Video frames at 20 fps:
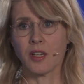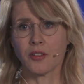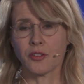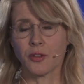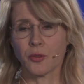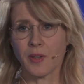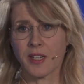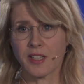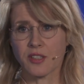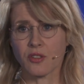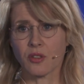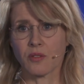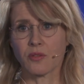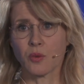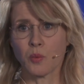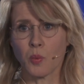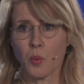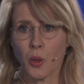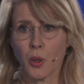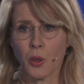the rest of
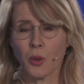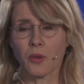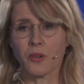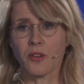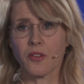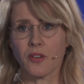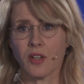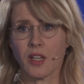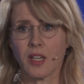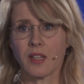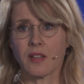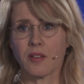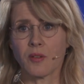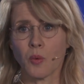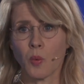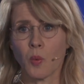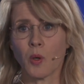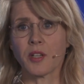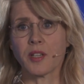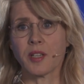the world in
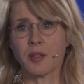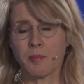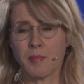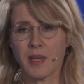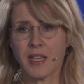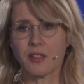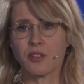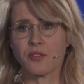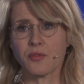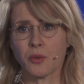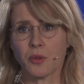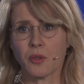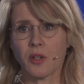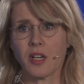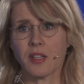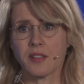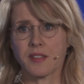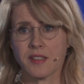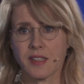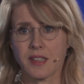what it means for
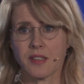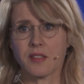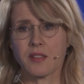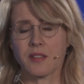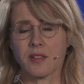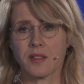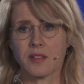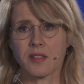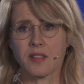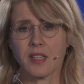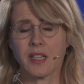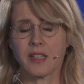our citizens.